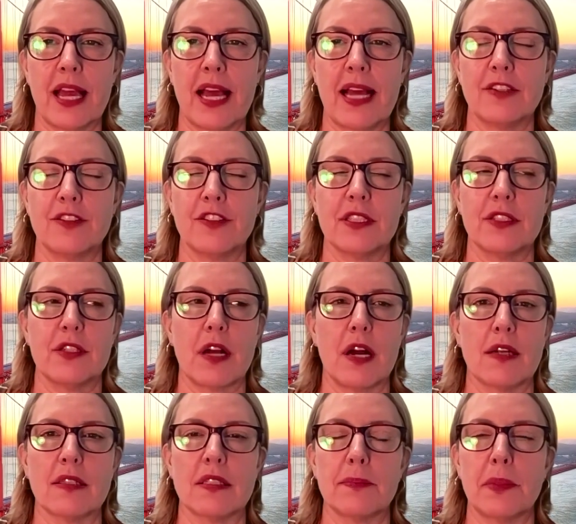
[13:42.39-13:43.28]
and she
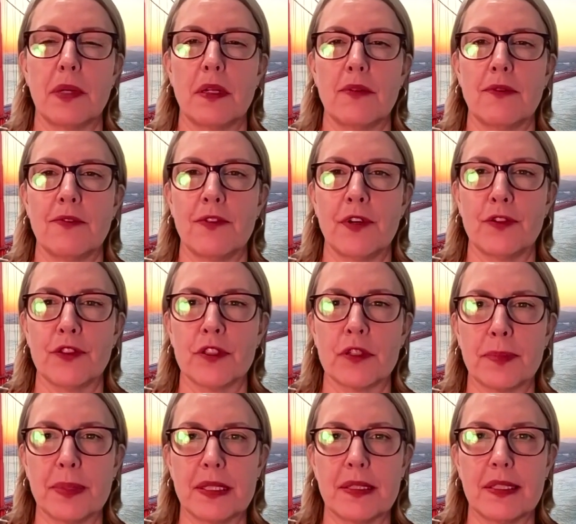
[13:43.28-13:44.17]
talks about
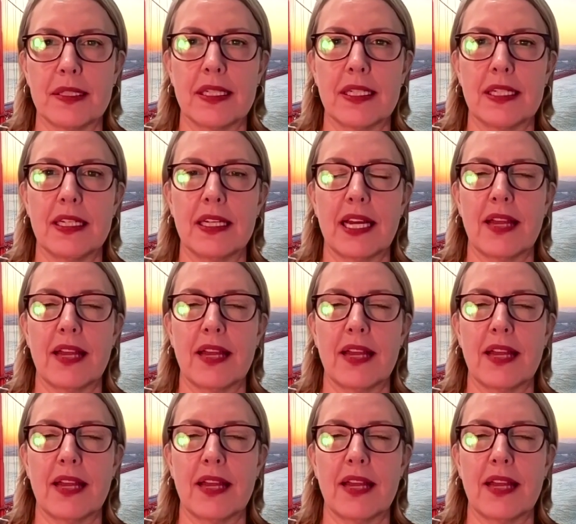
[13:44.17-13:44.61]
vulnerability